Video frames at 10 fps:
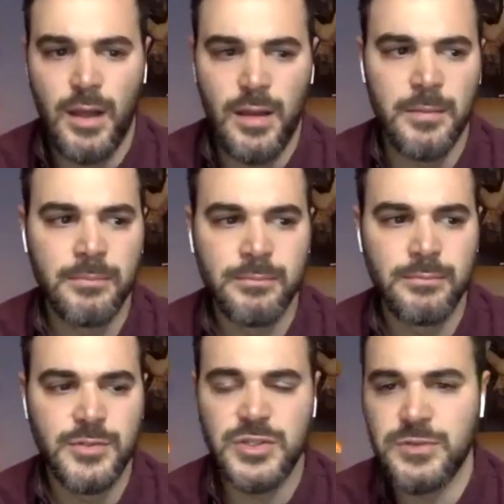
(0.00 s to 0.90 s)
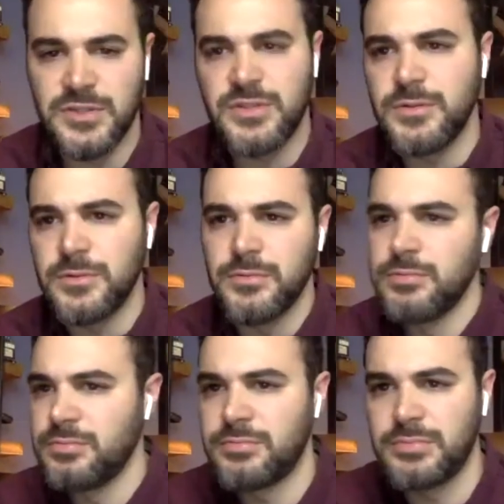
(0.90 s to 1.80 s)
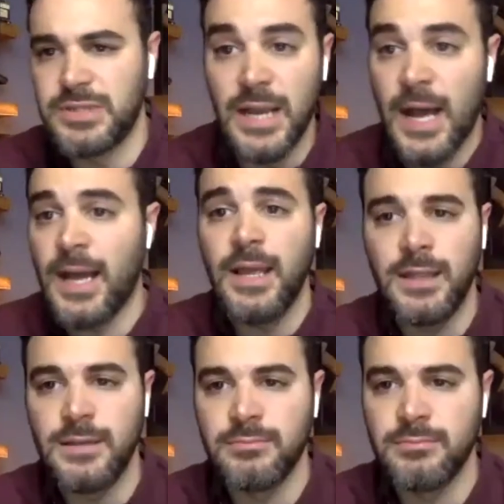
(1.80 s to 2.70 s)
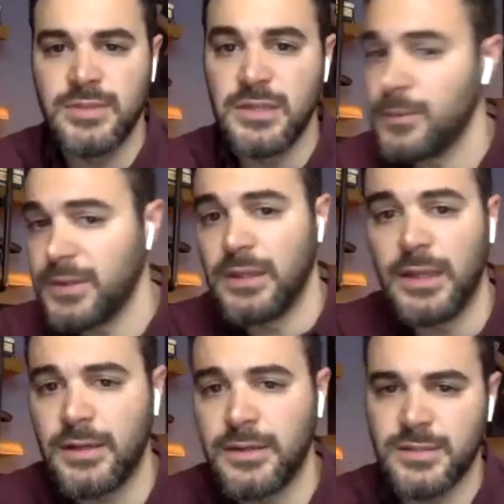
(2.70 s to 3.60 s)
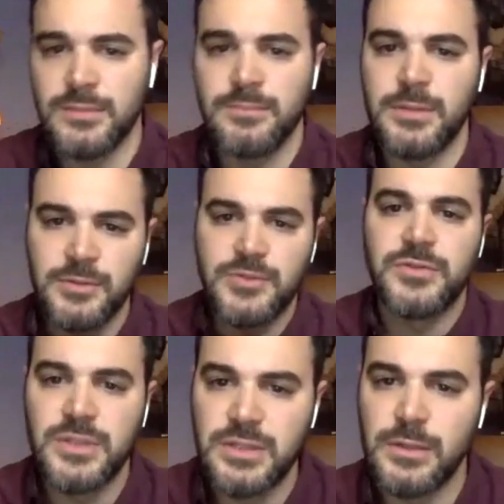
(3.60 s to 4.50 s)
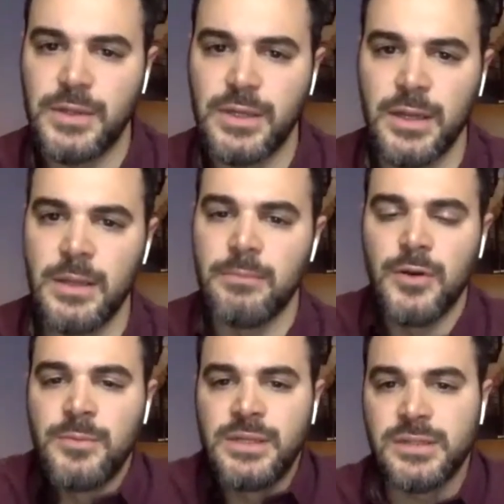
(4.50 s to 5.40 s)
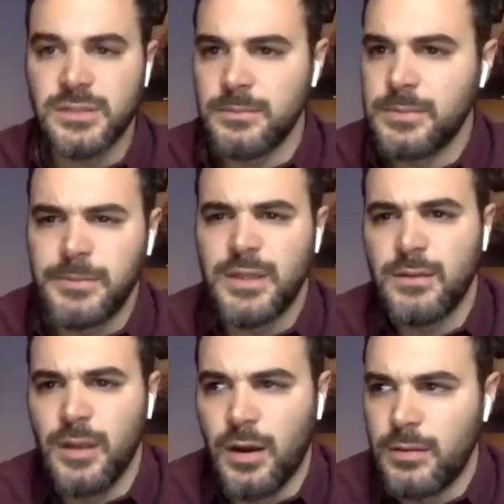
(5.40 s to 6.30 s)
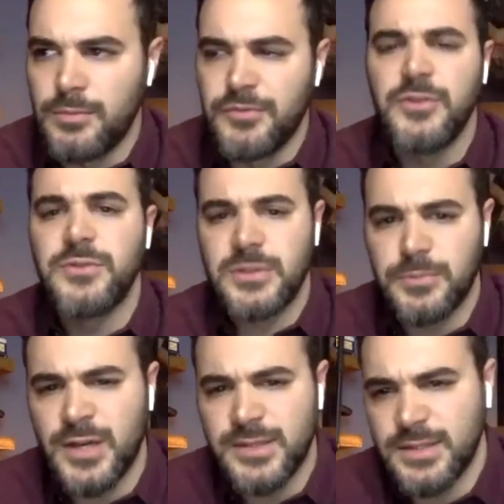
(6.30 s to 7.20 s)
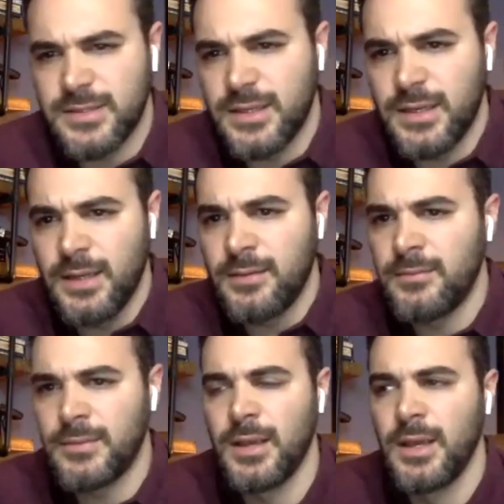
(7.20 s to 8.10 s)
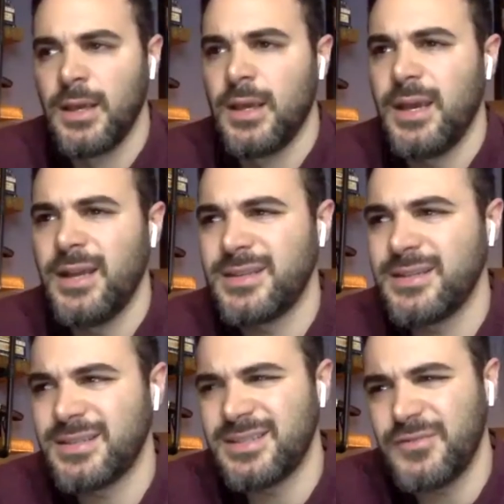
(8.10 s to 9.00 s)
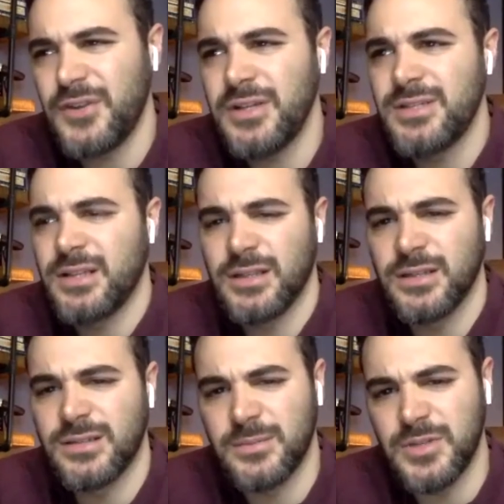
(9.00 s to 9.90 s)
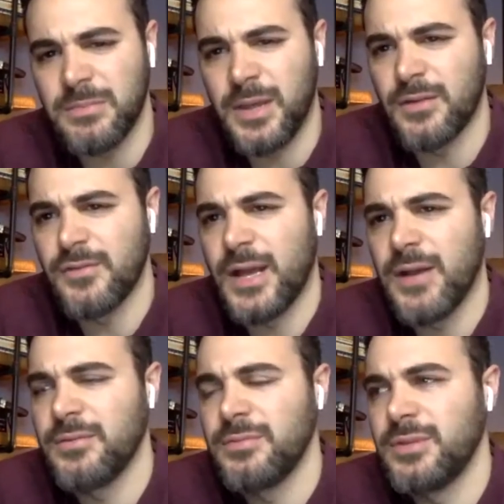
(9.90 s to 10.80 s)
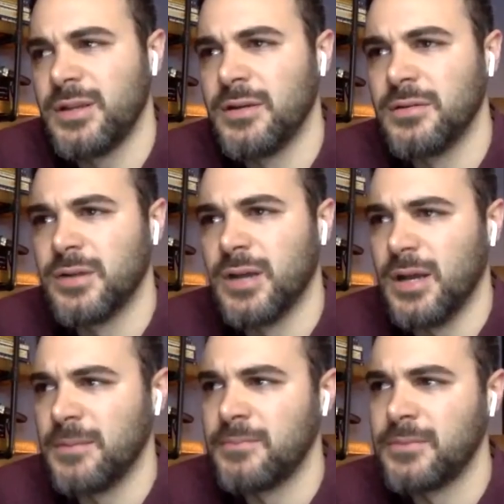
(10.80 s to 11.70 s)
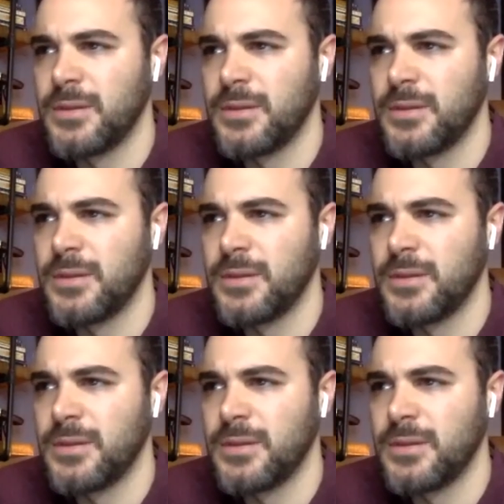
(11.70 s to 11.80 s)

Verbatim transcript: um, choose to deny and deal with it later. Some people choose to deal with it in the moment, and some people are, refuse to process it. And mm-hmm. it's it's it's a very delicate subject matter of how you know um,